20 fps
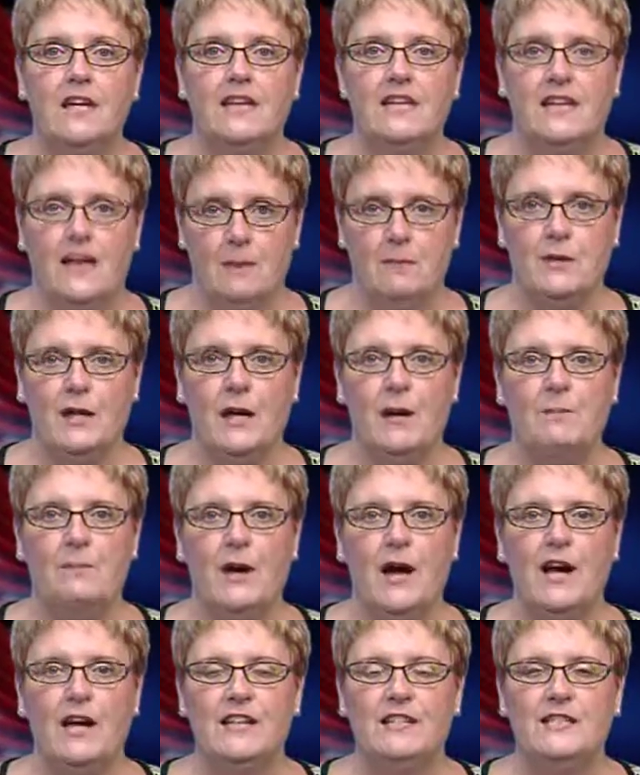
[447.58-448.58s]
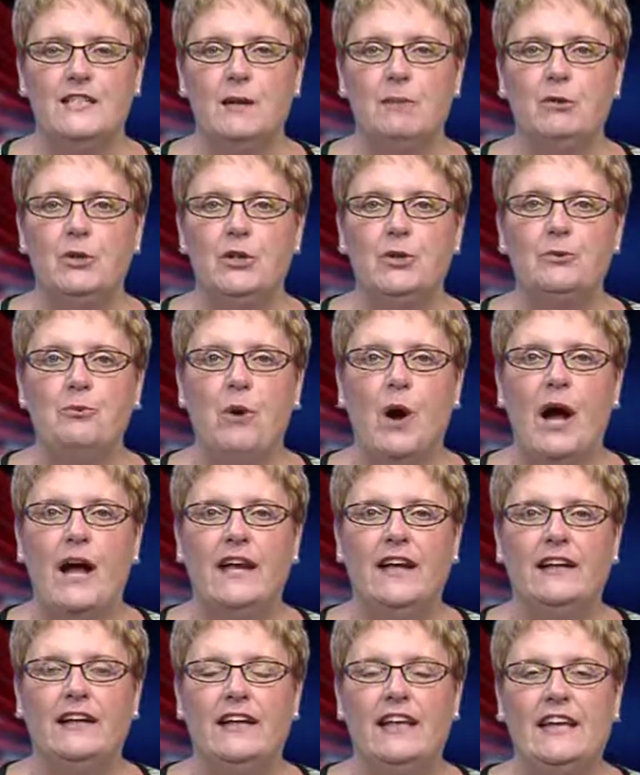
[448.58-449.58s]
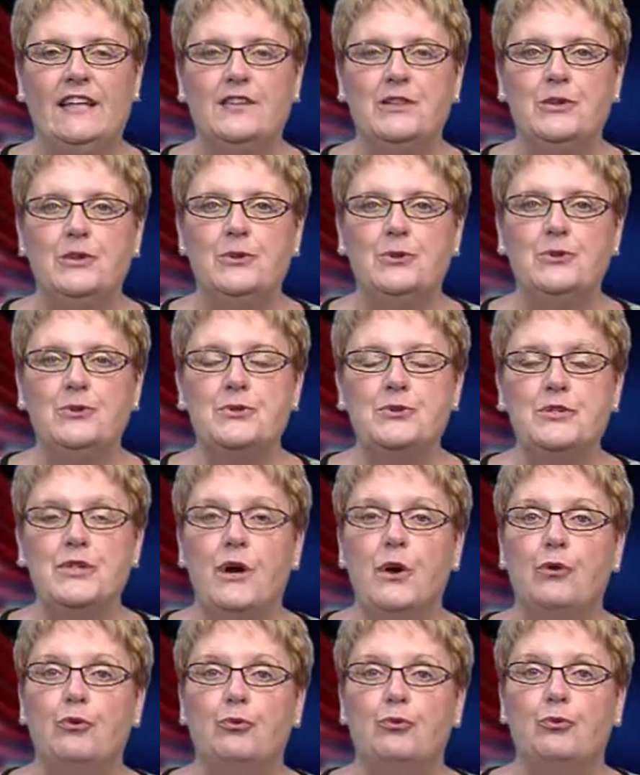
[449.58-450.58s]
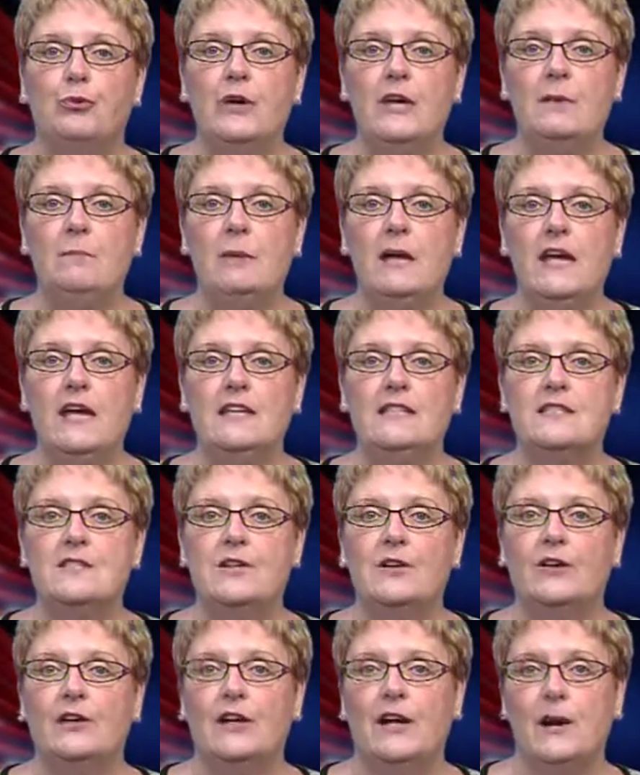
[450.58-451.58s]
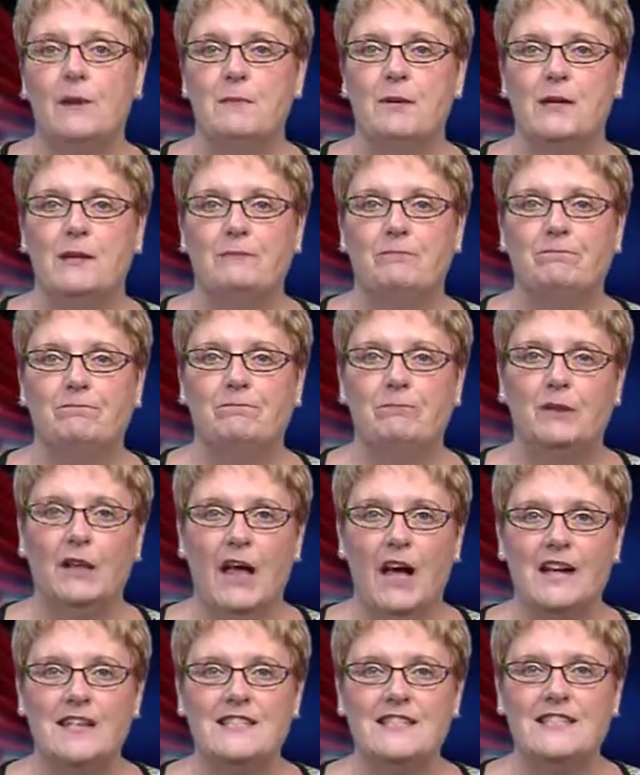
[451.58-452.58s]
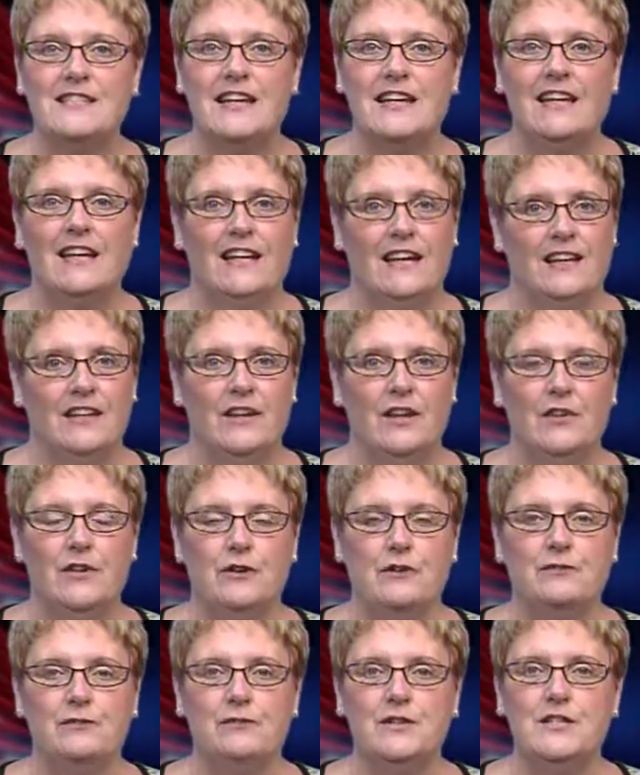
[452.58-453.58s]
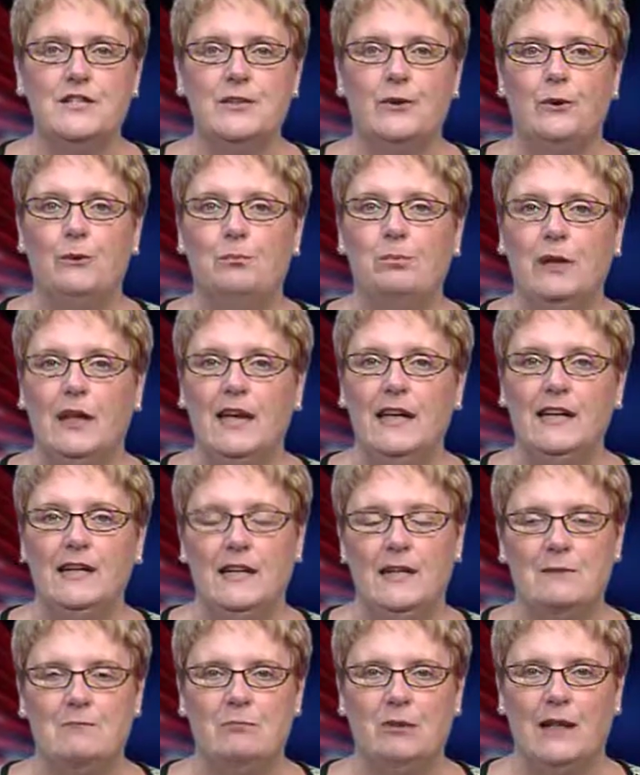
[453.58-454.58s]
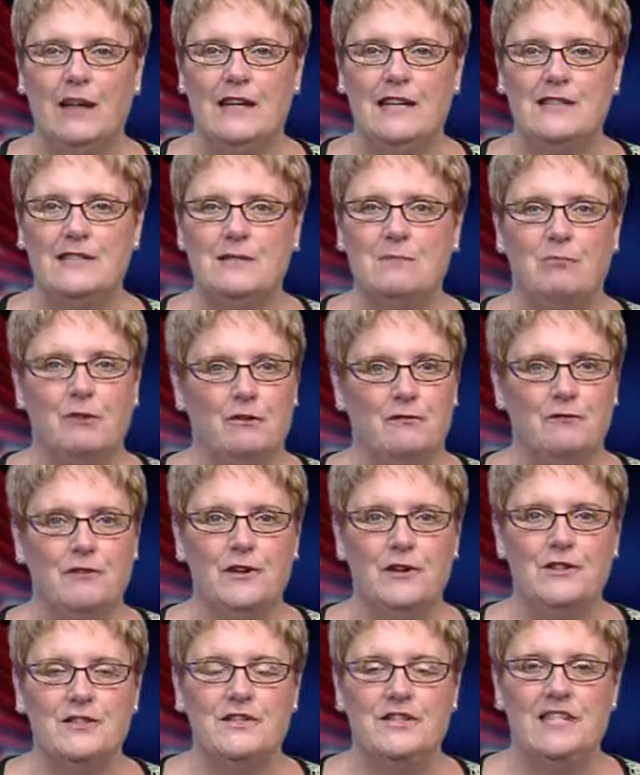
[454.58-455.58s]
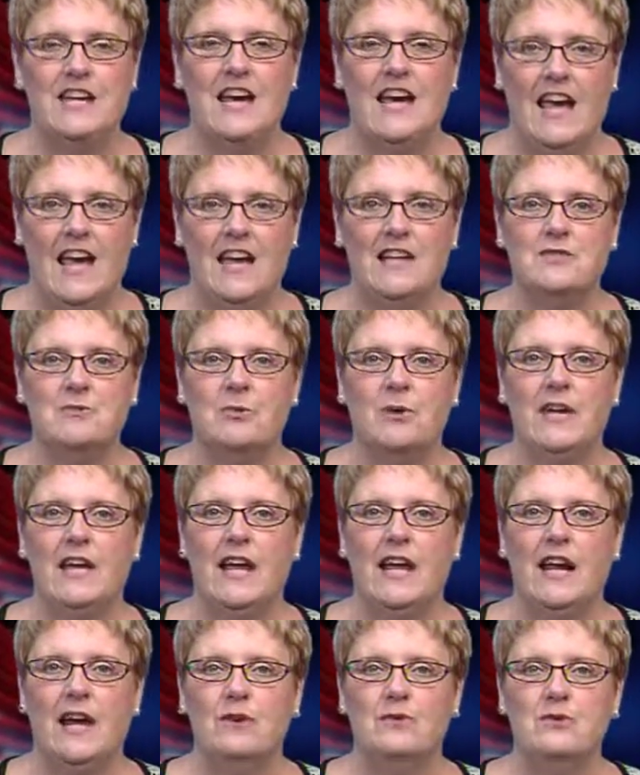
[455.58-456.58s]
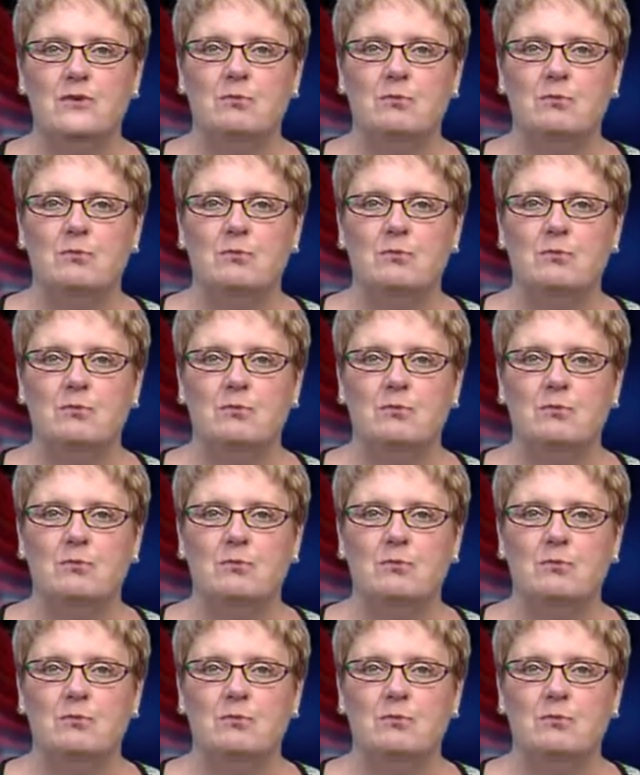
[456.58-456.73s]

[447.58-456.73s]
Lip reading: Coming up on WYLN News, rebates are coming, plus another fiscal plan in place. But first, as we head out to